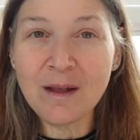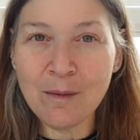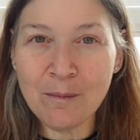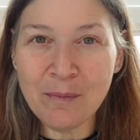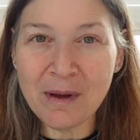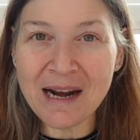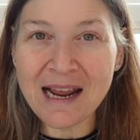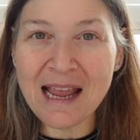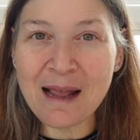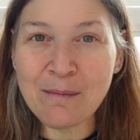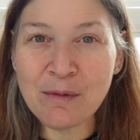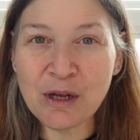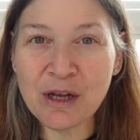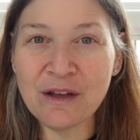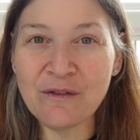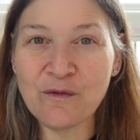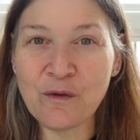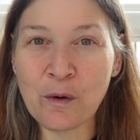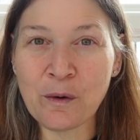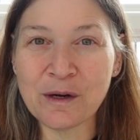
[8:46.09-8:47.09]
But I am
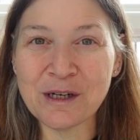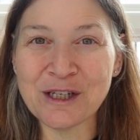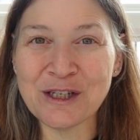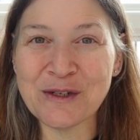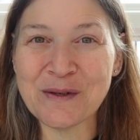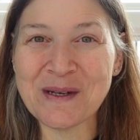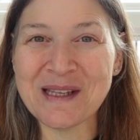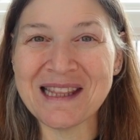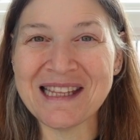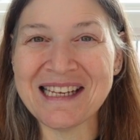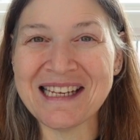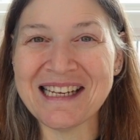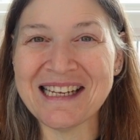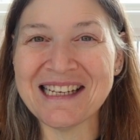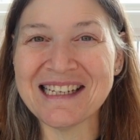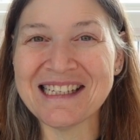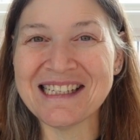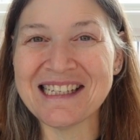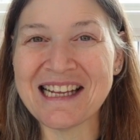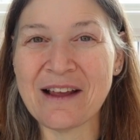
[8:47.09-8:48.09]
looking forward to doing
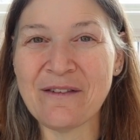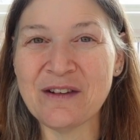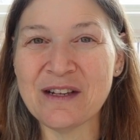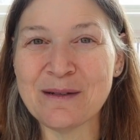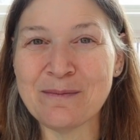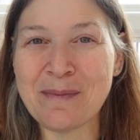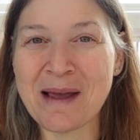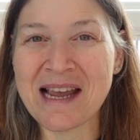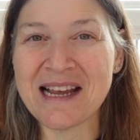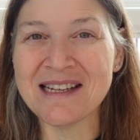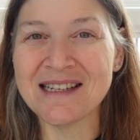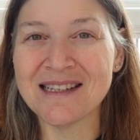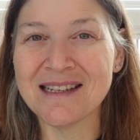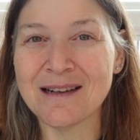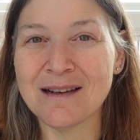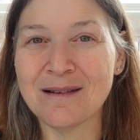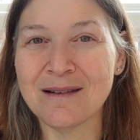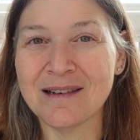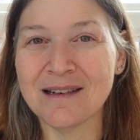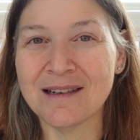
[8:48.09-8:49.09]
the Safe Space
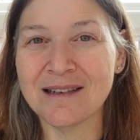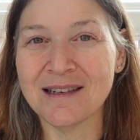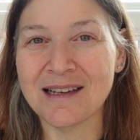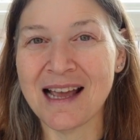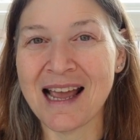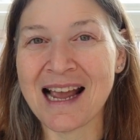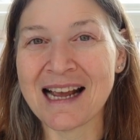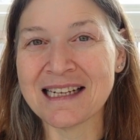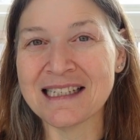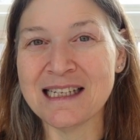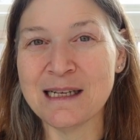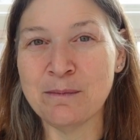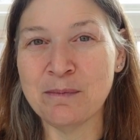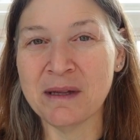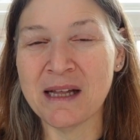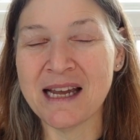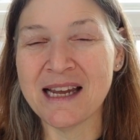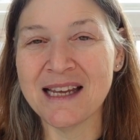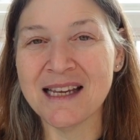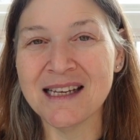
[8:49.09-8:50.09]
Hexie
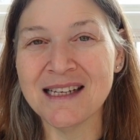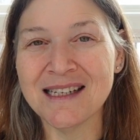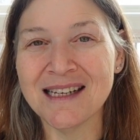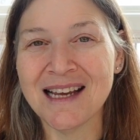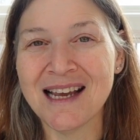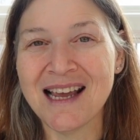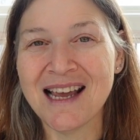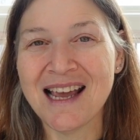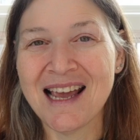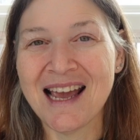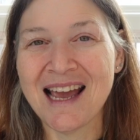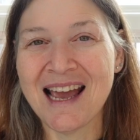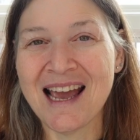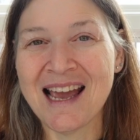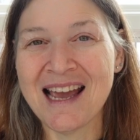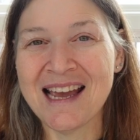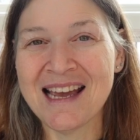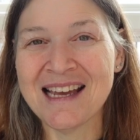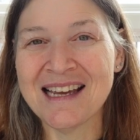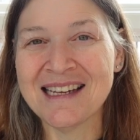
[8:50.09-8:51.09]
blanket.
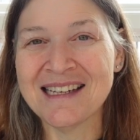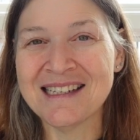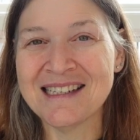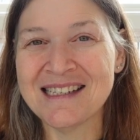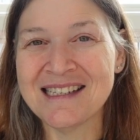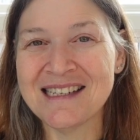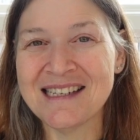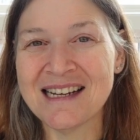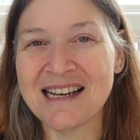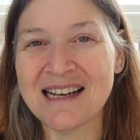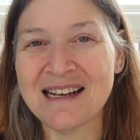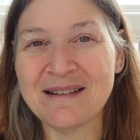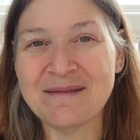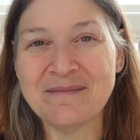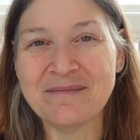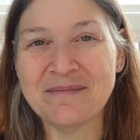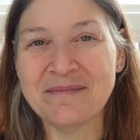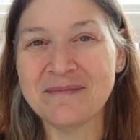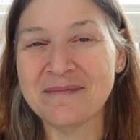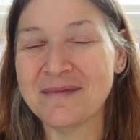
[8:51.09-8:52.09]
And
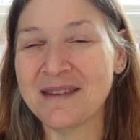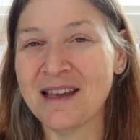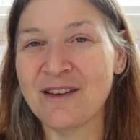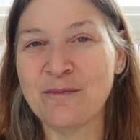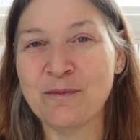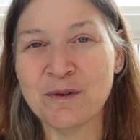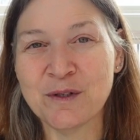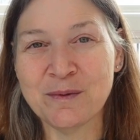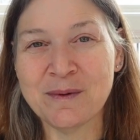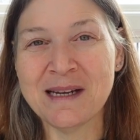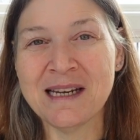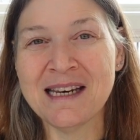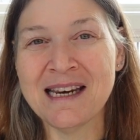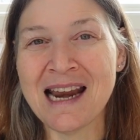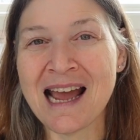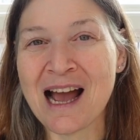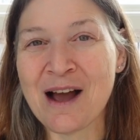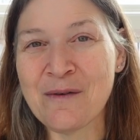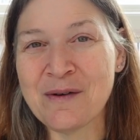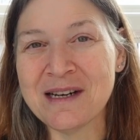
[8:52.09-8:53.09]
if between
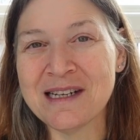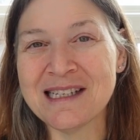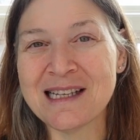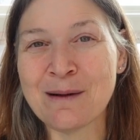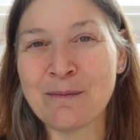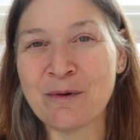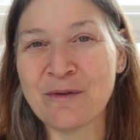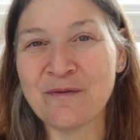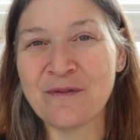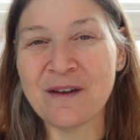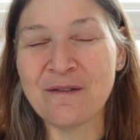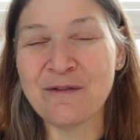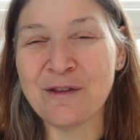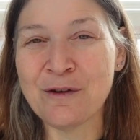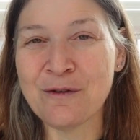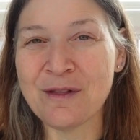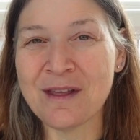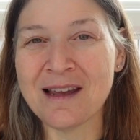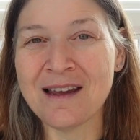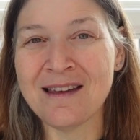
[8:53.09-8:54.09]
now and December 5th
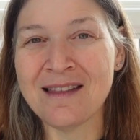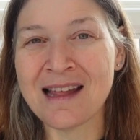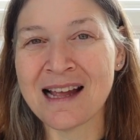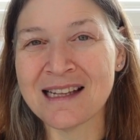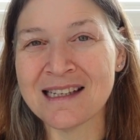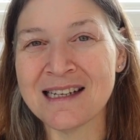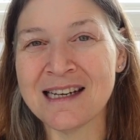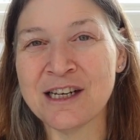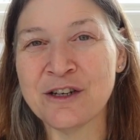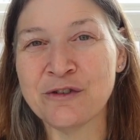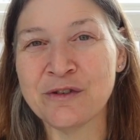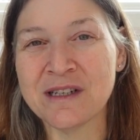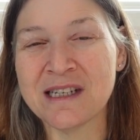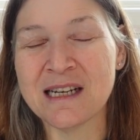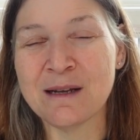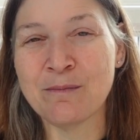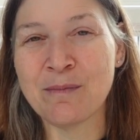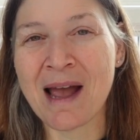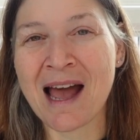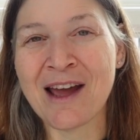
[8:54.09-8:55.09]
you're thinking that's an
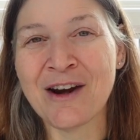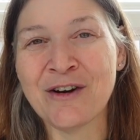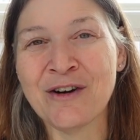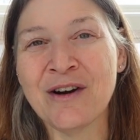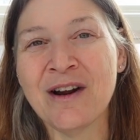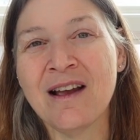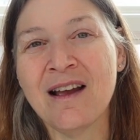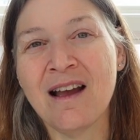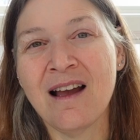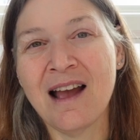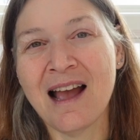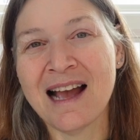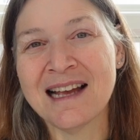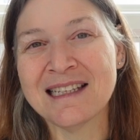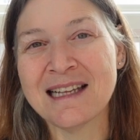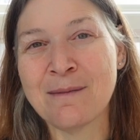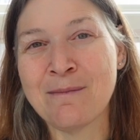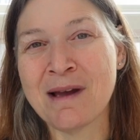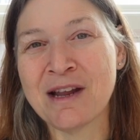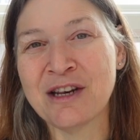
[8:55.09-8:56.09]
interesting pattern,
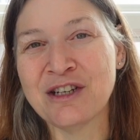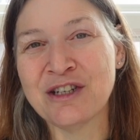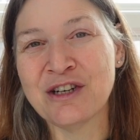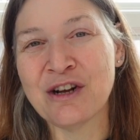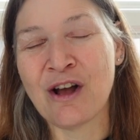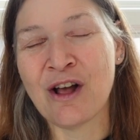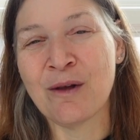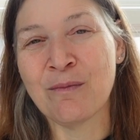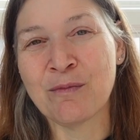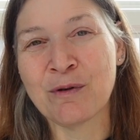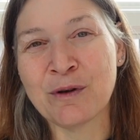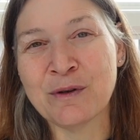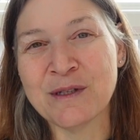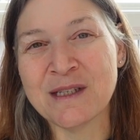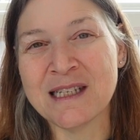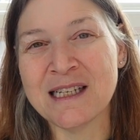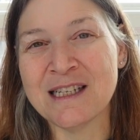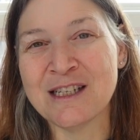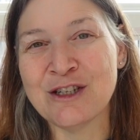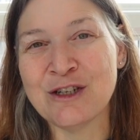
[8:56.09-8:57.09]
as I mentioned, all
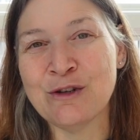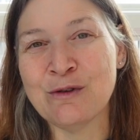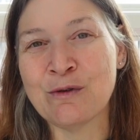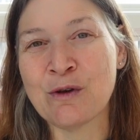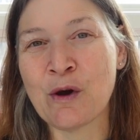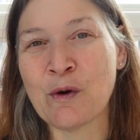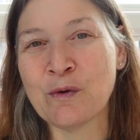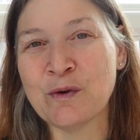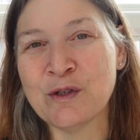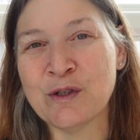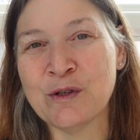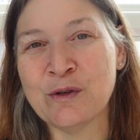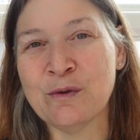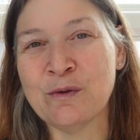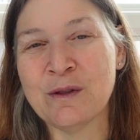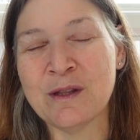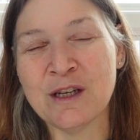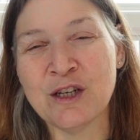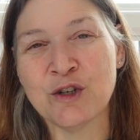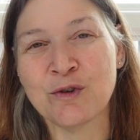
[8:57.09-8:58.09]
proceeds do go
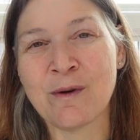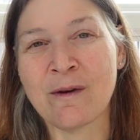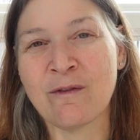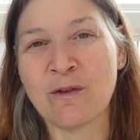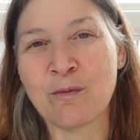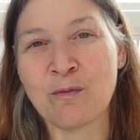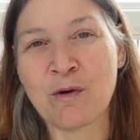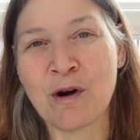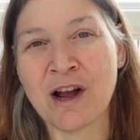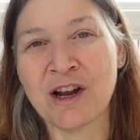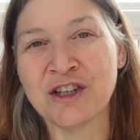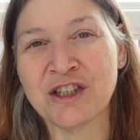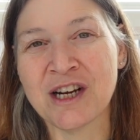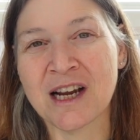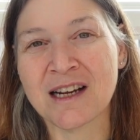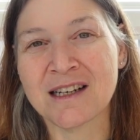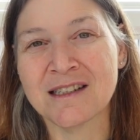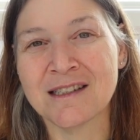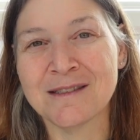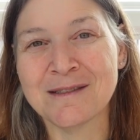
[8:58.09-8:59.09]
to the Trevor
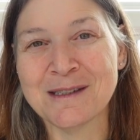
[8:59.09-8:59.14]
Project.